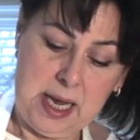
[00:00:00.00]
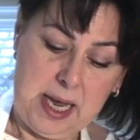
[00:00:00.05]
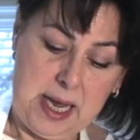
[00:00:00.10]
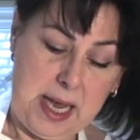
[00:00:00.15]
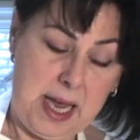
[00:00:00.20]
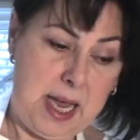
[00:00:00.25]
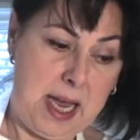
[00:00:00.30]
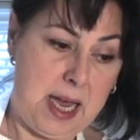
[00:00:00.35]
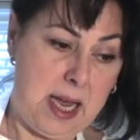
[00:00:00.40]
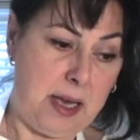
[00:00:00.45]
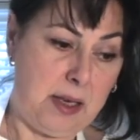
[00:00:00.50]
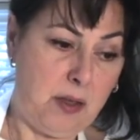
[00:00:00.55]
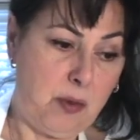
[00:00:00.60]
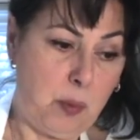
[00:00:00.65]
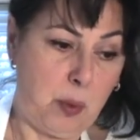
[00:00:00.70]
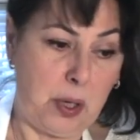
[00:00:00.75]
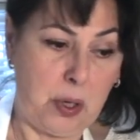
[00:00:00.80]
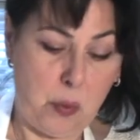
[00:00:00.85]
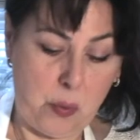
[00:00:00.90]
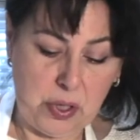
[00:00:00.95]
and we're
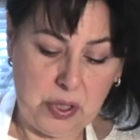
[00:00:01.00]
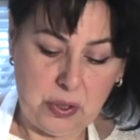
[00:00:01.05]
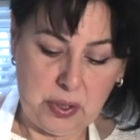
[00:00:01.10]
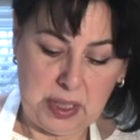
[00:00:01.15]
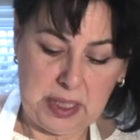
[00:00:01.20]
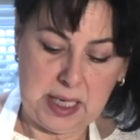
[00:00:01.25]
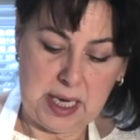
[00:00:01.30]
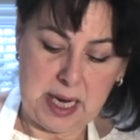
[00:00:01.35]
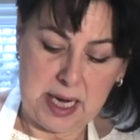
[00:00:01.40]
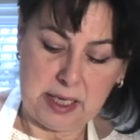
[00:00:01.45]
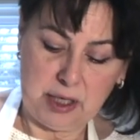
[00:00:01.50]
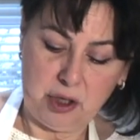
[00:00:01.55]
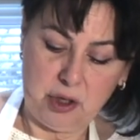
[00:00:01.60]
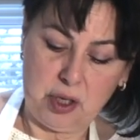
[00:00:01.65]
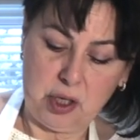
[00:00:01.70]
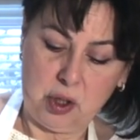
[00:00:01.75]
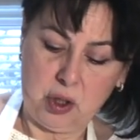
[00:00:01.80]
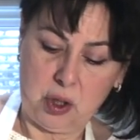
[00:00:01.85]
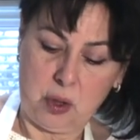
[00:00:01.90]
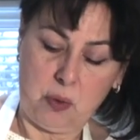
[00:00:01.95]
going to attach the
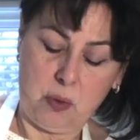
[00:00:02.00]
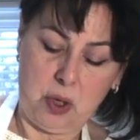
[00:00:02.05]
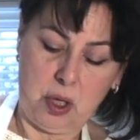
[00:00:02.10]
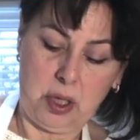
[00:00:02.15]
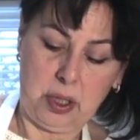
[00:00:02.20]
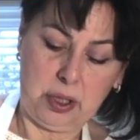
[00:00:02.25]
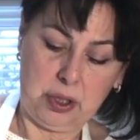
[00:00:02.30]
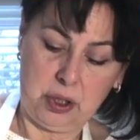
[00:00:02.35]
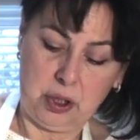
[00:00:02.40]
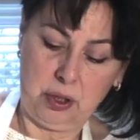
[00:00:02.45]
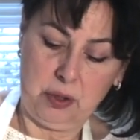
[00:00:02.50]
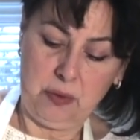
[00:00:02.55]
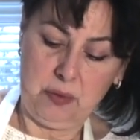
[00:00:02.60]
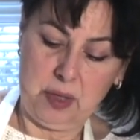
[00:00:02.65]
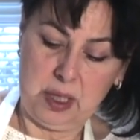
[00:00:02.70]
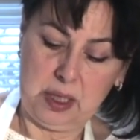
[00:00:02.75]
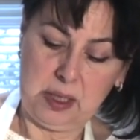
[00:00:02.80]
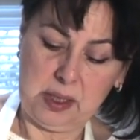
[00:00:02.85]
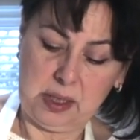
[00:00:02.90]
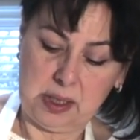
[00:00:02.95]
dough hook to
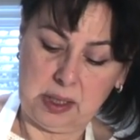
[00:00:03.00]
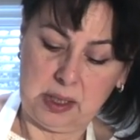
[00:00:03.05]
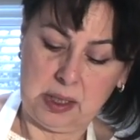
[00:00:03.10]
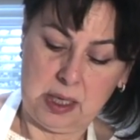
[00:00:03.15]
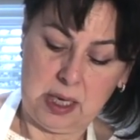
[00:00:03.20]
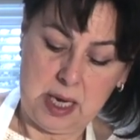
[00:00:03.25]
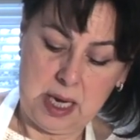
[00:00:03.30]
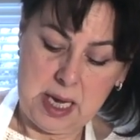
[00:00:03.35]
this,